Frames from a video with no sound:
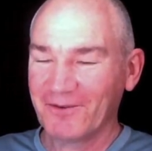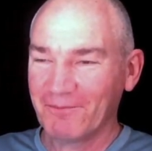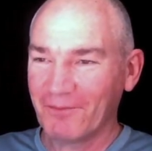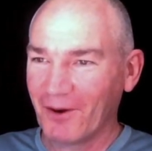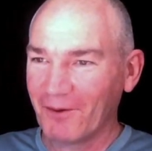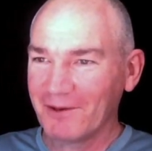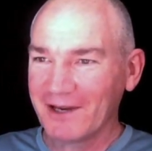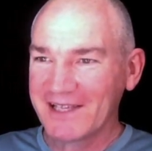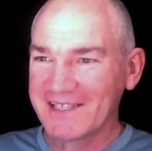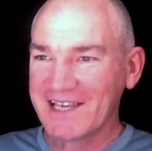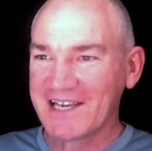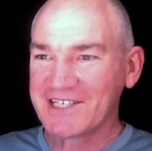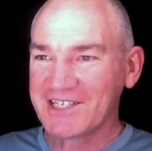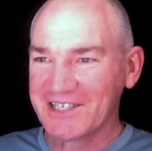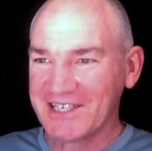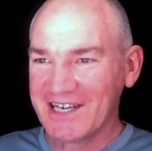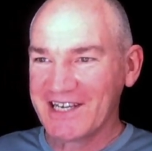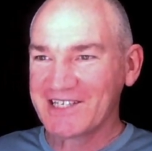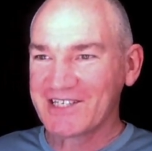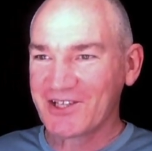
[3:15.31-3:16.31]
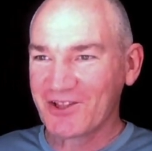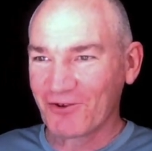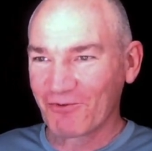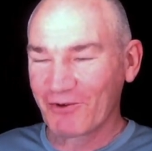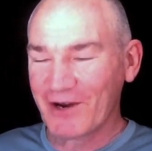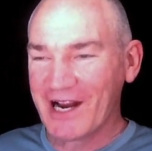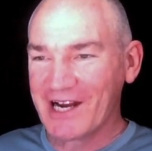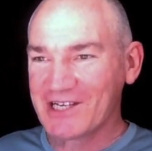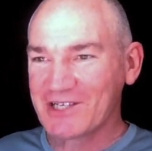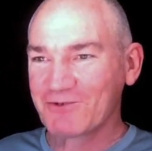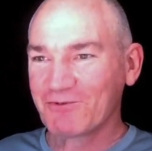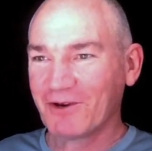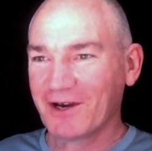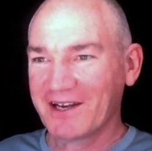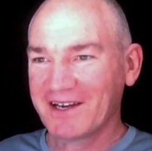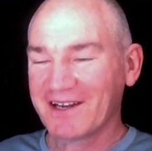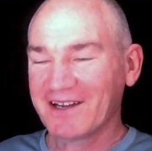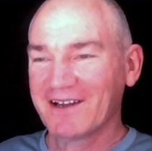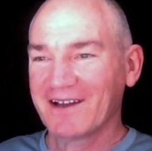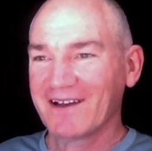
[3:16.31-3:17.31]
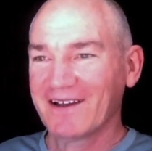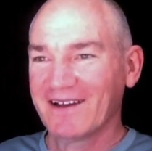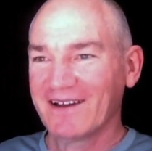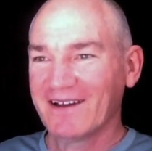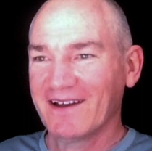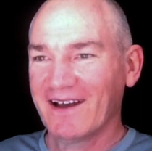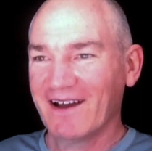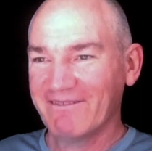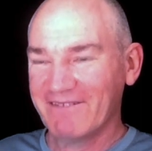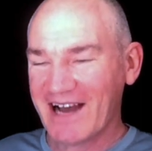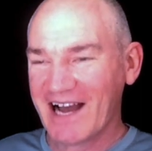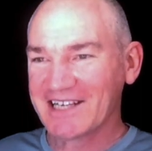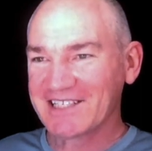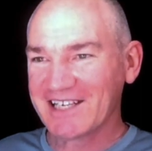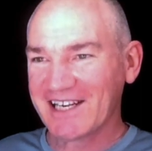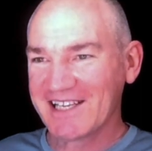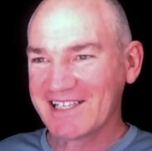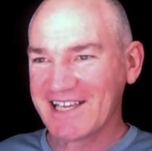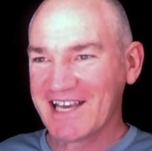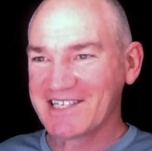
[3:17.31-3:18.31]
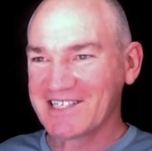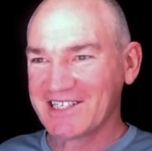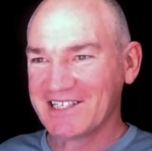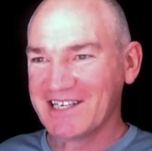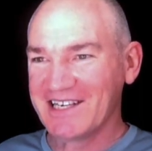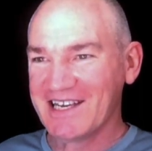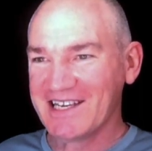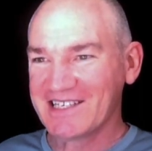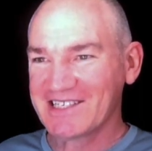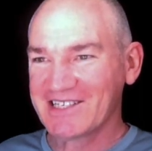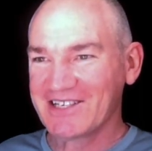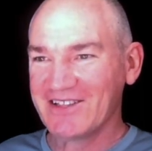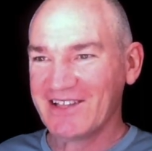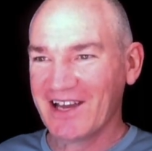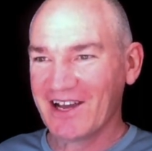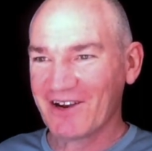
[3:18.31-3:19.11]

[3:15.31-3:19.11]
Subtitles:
mobilization is to the reached what evangelization is to the